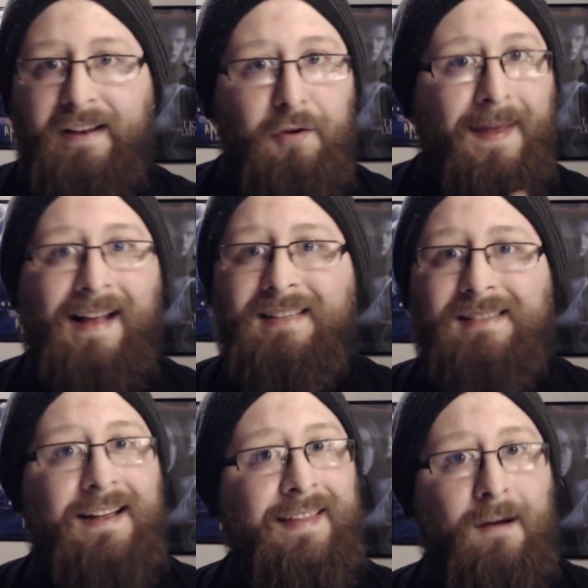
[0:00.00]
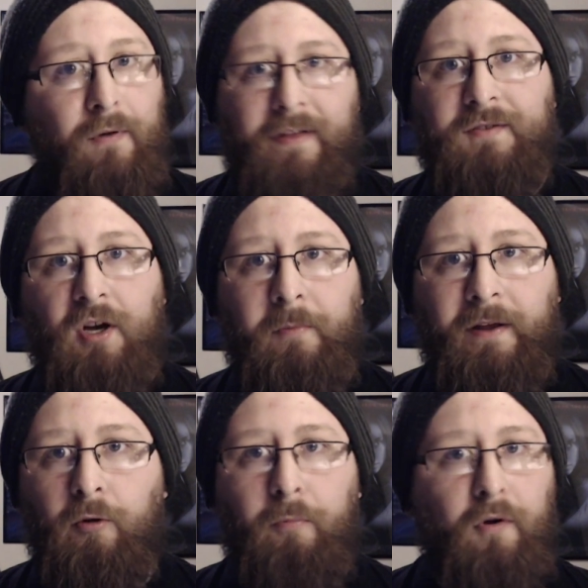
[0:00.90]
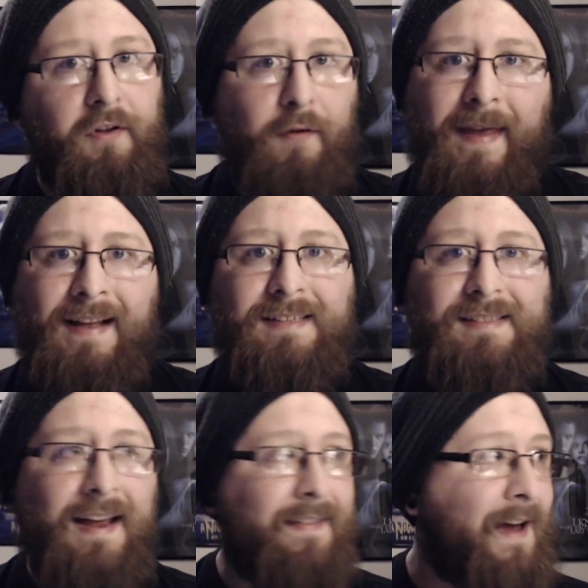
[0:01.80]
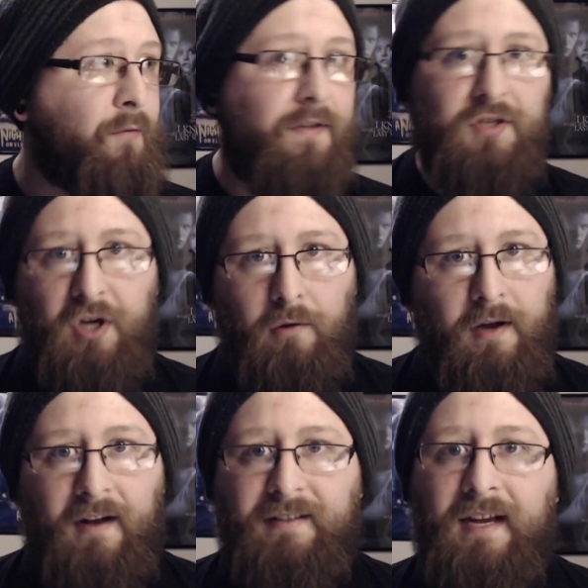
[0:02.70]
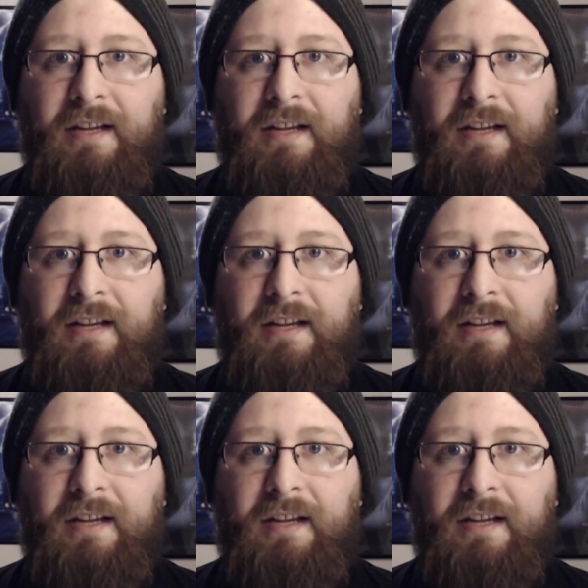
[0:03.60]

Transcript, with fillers: You can't say that with a Tobe Hooper. You can't say that with a Joe Dante.